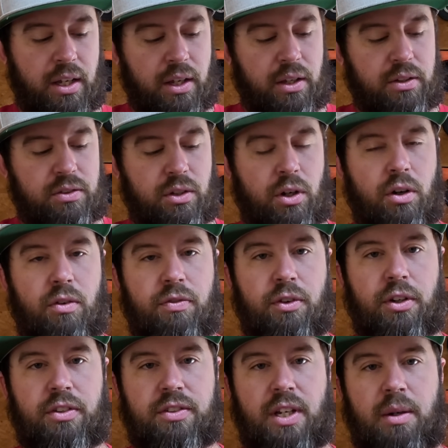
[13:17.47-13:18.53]
So for
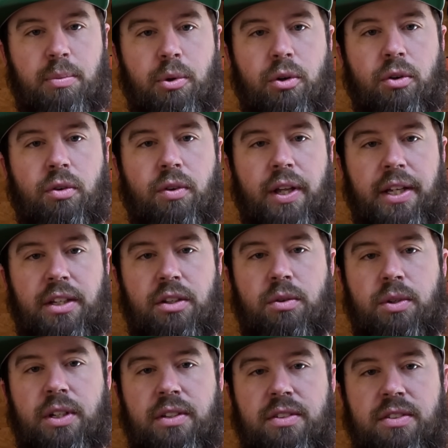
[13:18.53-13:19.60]
example, like you
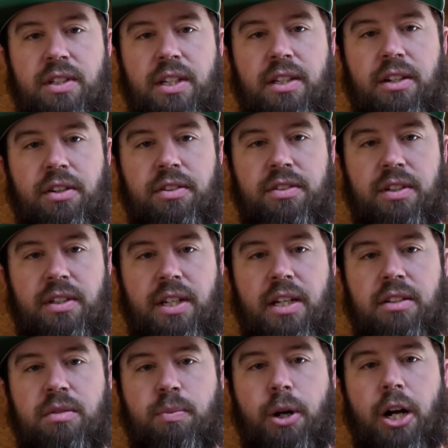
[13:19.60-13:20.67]
can see there's a
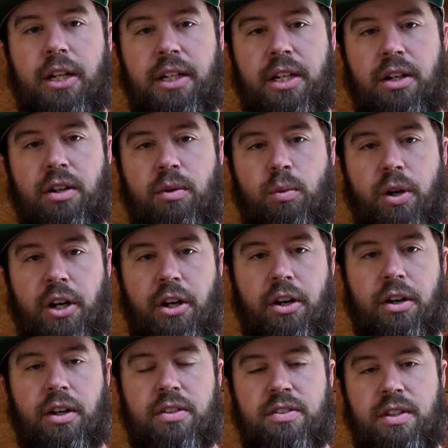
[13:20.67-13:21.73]
dead spot here
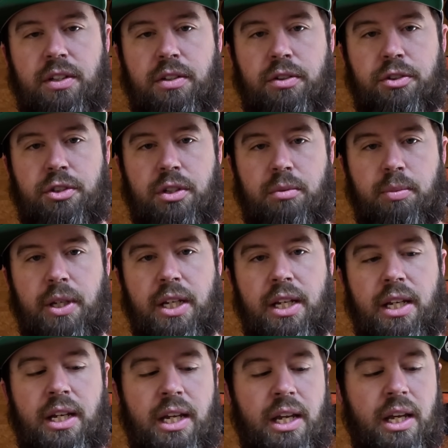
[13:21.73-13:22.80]
where center should
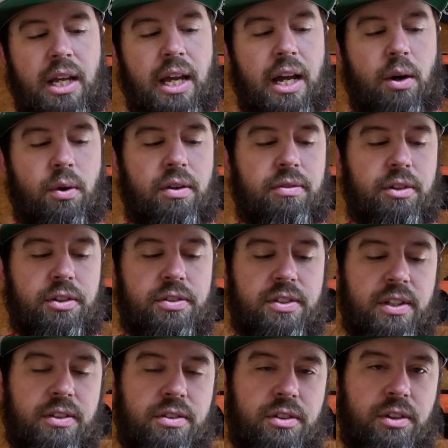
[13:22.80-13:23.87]
be. However,
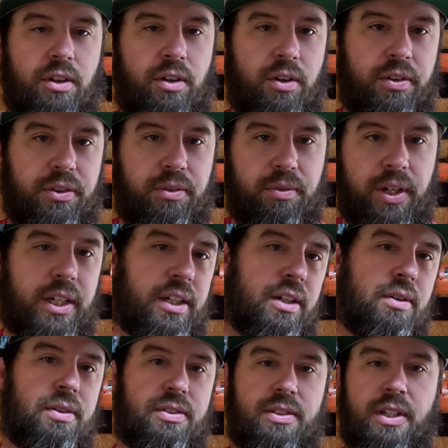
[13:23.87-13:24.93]
center on the
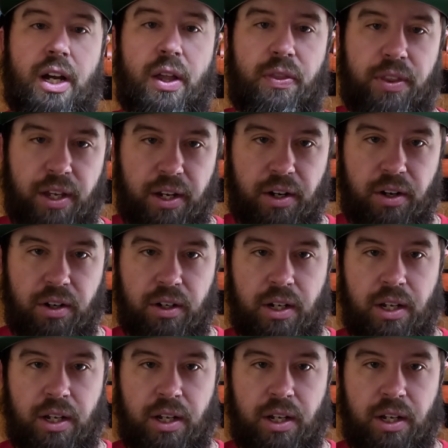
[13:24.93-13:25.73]
radio is not there.